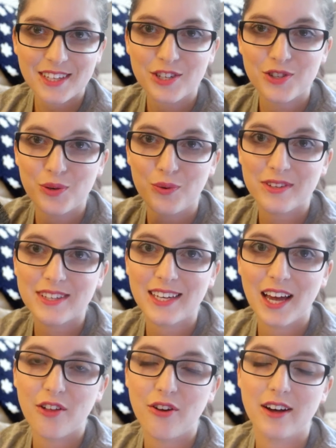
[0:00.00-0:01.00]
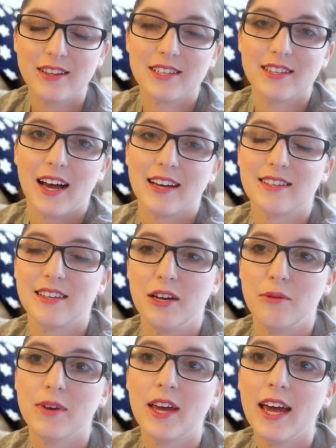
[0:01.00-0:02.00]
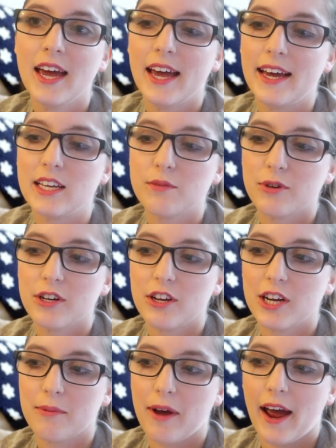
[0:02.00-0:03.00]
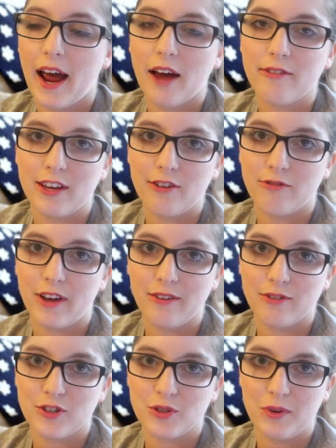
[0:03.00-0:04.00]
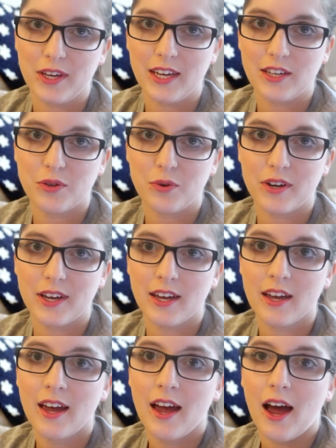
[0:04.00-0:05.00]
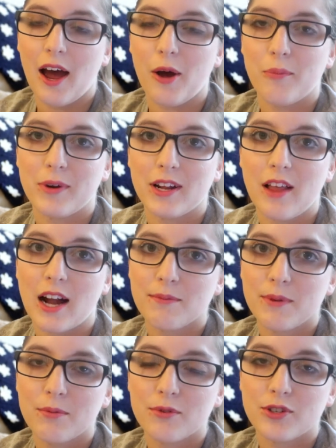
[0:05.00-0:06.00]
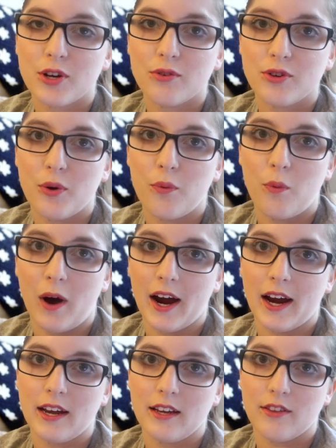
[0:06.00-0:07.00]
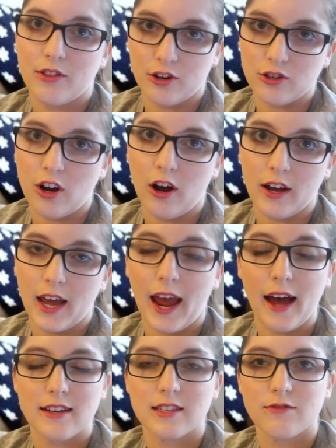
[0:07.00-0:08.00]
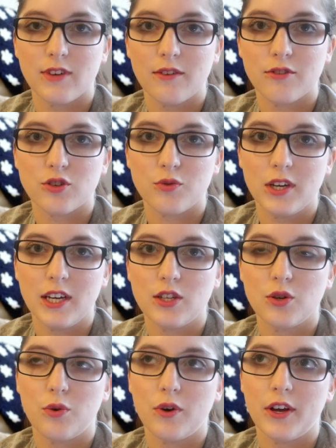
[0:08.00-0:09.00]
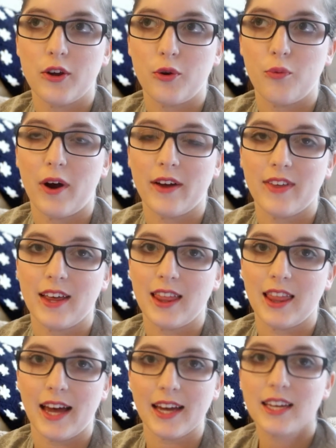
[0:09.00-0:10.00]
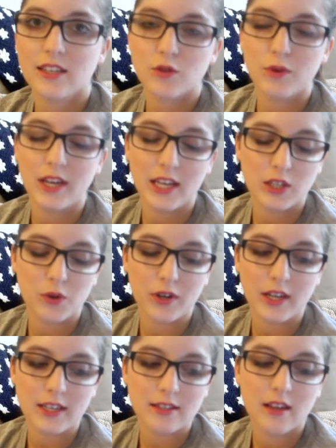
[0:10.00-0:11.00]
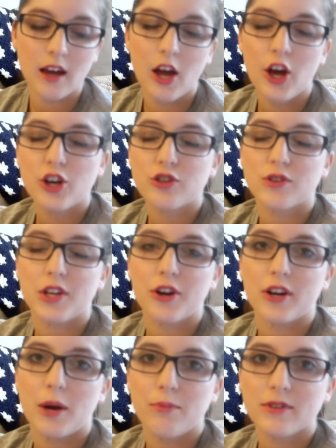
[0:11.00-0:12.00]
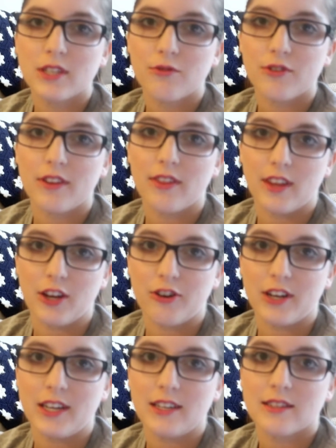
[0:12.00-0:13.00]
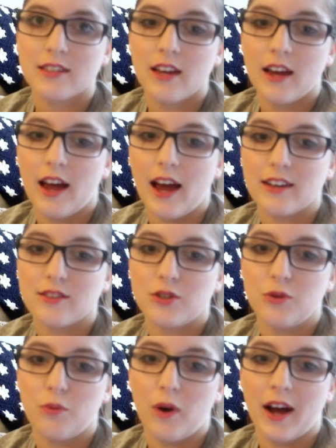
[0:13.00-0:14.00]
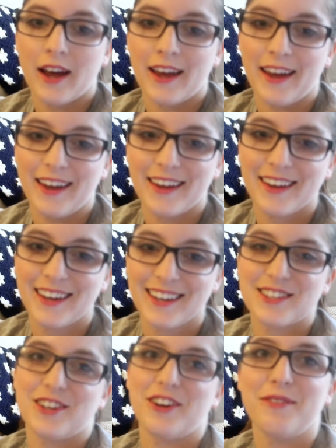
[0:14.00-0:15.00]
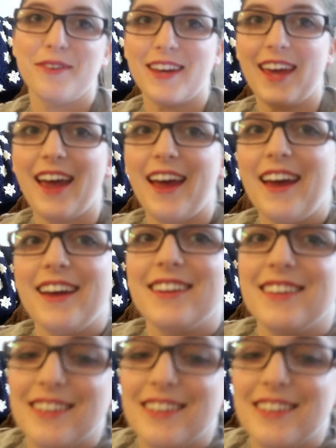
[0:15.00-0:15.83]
So we'll see how long this lasts him. He's pretty good about having a favorite squeaky toy, but a lot of people don't know why their dog has a favorite squeaky toy or why they like squeaky toys. So there are a couple different theories as to why. Sorry, my cat